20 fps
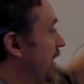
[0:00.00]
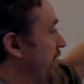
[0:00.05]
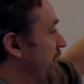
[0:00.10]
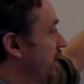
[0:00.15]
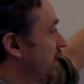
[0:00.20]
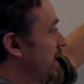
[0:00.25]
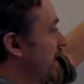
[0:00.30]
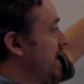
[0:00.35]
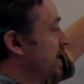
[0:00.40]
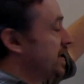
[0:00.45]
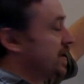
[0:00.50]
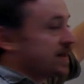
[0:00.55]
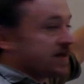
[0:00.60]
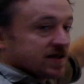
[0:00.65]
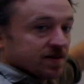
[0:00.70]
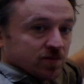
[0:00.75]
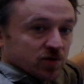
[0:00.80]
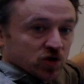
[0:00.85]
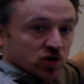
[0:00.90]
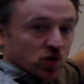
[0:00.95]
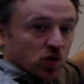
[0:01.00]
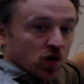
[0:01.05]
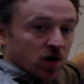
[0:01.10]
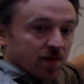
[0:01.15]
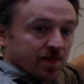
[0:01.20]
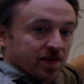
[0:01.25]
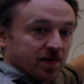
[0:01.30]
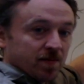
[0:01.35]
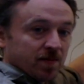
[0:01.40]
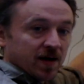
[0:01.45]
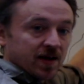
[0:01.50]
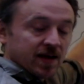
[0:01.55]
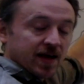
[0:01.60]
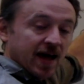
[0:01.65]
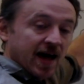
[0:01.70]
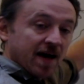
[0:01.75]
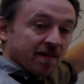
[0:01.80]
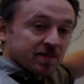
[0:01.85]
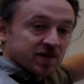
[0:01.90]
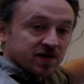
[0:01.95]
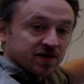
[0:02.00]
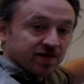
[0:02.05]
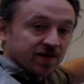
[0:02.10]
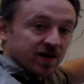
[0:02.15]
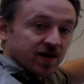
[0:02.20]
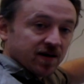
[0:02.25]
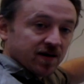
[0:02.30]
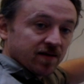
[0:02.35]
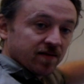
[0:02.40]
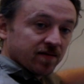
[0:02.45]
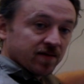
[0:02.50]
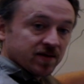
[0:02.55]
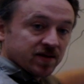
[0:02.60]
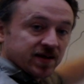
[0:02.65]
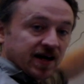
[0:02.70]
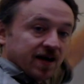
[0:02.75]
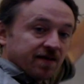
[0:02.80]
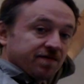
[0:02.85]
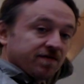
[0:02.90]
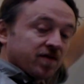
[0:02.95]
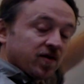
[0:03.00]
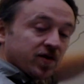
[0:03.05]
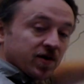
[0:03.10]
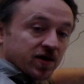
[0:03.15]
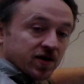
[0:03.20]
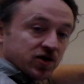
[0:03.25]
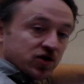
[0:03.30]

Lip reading: of that light gets absorbed by the atmosphere. It's got further to